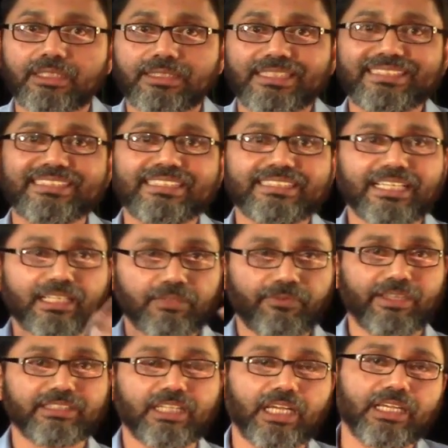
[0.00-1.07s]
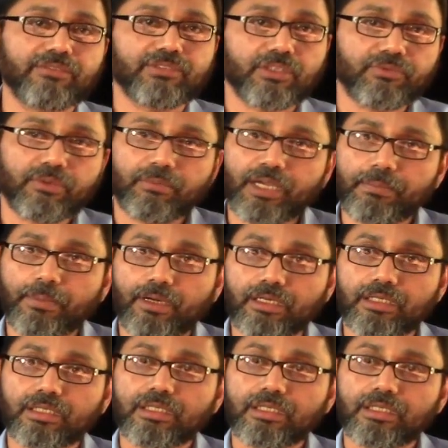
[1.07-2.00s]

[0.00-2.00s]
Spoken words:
This is a sacrifice that I have done for my part.